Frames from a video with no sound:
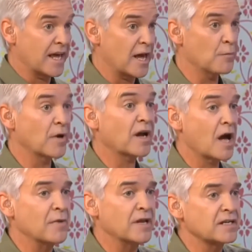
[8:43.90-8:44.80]
him,
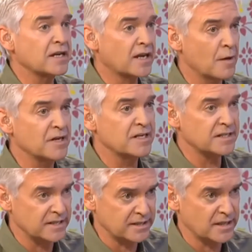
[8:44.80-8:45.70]
come and
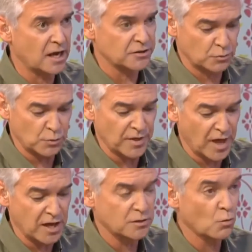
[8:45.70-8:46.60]
discuss with
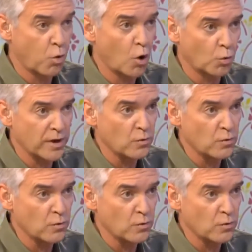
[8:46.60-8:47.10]
us what